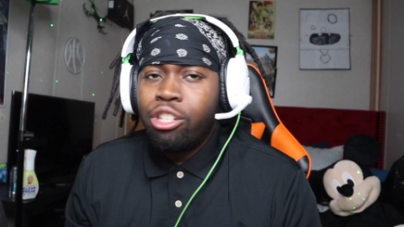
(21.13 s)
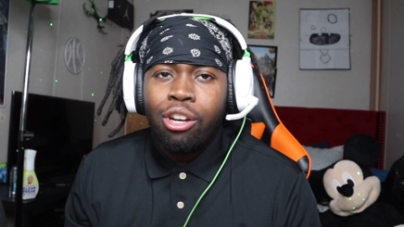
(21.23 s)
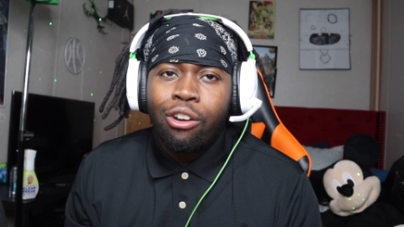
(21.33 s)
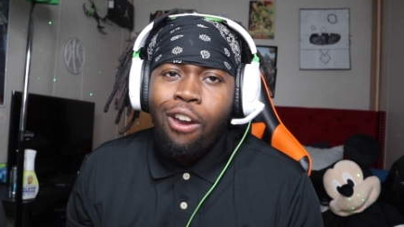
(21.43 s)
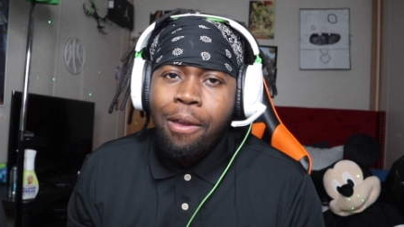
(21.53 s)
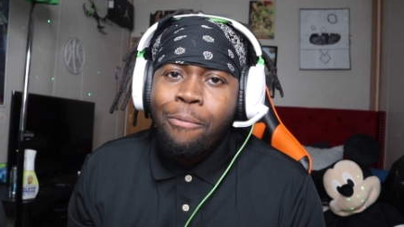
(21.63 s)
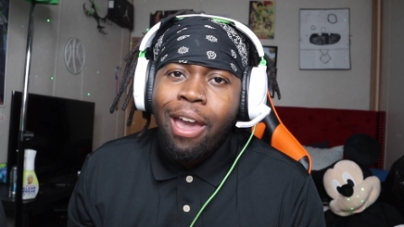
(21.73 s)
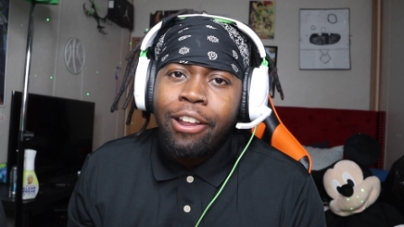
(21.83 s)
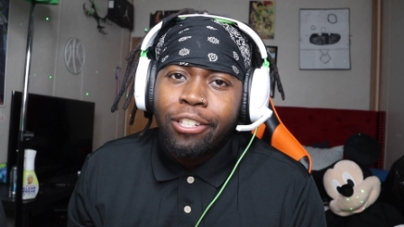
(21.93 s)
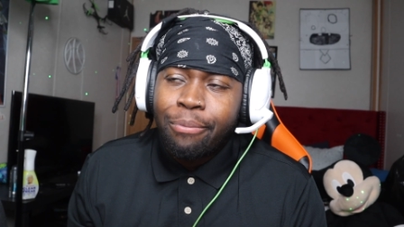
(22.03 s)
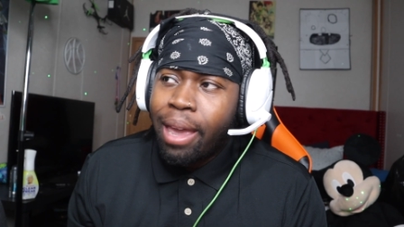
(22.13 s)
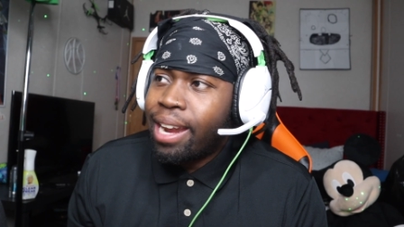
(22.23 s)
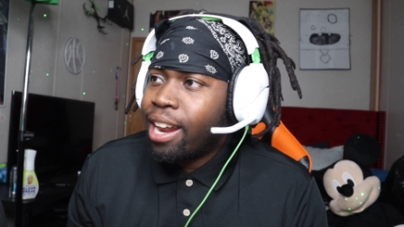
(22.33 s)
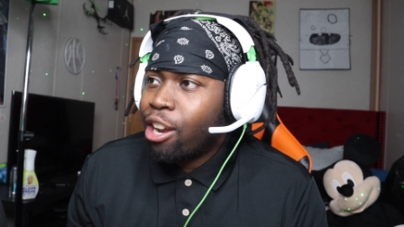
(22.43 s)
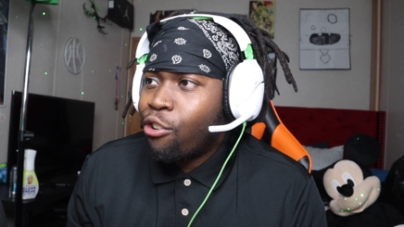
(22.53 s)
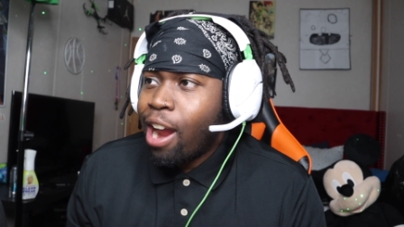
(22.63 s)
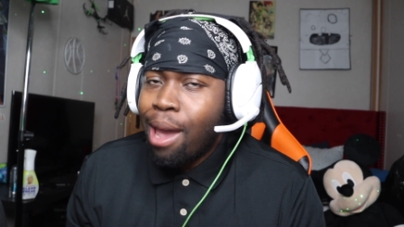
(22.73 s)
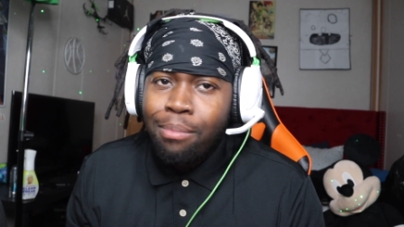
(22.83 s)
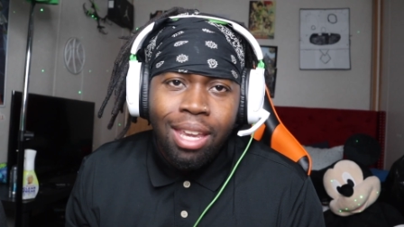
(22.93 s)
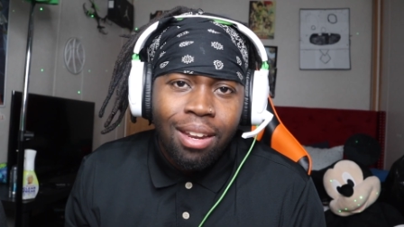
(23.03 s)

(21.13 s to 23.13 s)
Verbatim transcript: you know Krabby Patties are made out of crab meat?